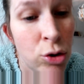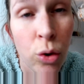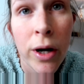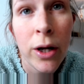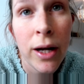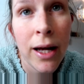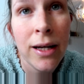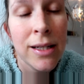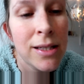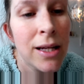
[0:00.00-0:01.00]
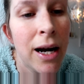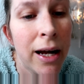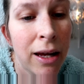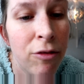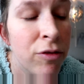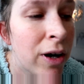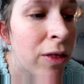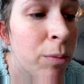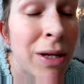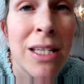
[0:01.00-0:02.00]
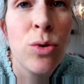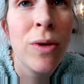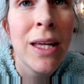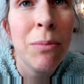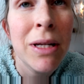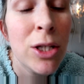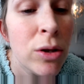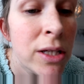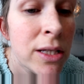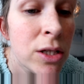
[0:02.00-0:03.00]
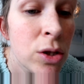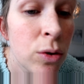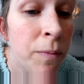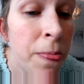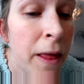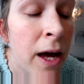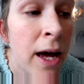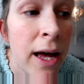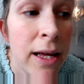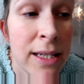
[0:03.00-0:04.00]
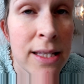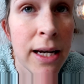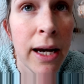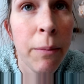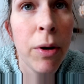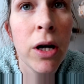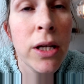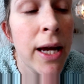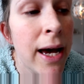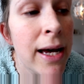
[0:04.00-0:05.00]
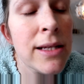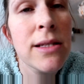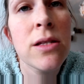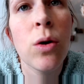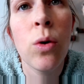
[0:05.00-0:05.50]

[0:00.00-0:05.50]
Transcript: drawing again is that I can find the peace within me to listen to exciting podcasts